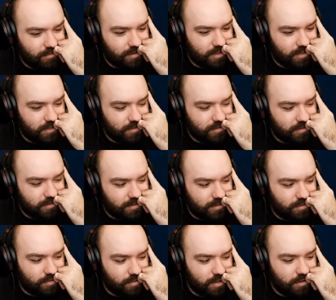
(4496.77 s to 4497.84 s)
Okay, I
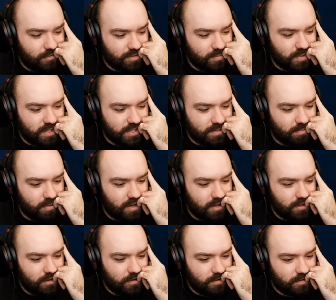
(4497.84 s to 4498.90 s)
thought I was being
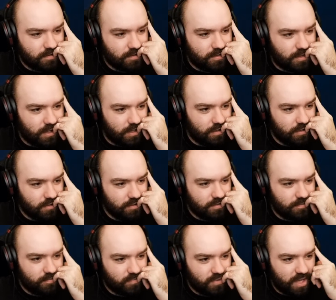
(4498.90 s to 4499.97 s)
smart. Hang on.
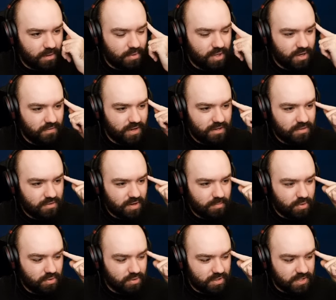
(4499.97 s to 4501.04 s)
Come on, I read three
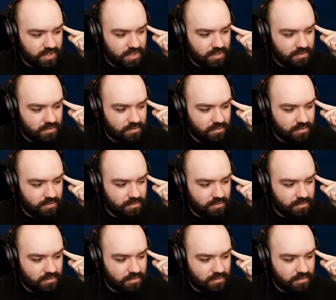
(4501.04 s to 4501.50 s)
books.